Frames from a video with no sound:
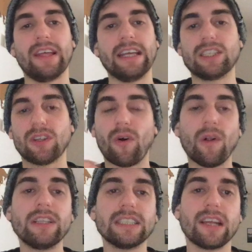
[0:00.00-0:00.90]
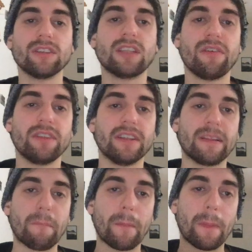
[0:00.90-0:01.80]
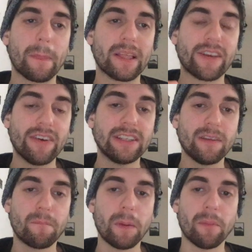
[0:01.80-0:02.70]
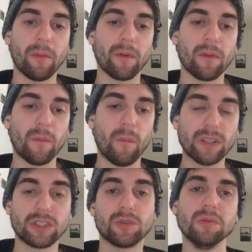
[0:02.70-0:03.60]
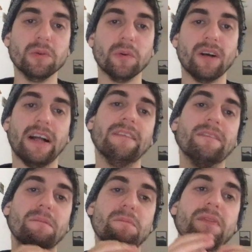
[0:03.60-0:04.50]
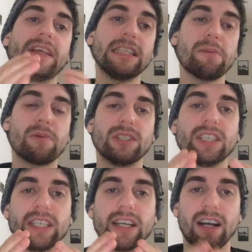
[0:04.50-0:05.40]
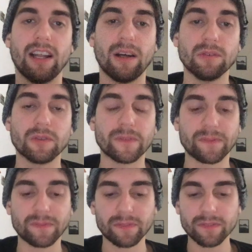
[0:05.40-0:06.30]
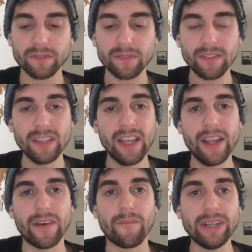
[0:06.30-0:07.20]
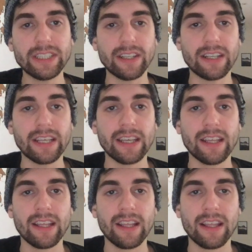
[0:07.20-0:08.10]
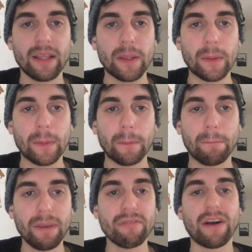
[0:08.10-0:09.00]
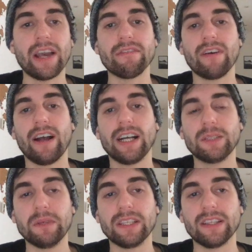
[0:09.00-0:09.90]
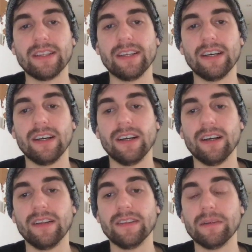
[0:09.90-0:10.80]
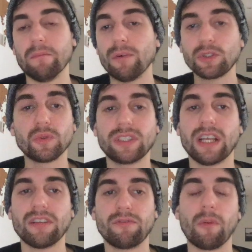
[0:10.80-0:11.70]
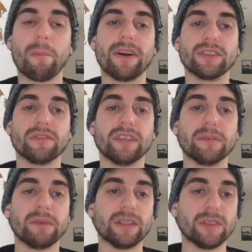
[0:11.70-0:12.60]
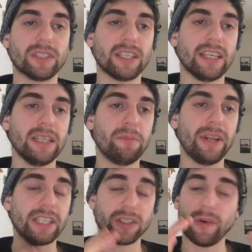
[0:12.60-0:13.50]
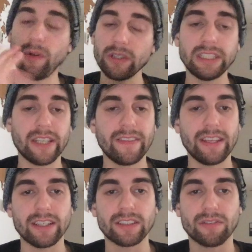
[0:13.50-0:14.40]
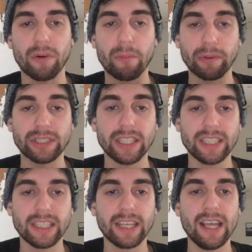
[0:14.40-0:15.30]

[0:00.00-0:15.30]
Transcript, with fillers: It's all this kind of stuff that creative people wants to do, and things like processing allow to. Recently, P5 has been the most successful part of it, because it brings all these ideas from processing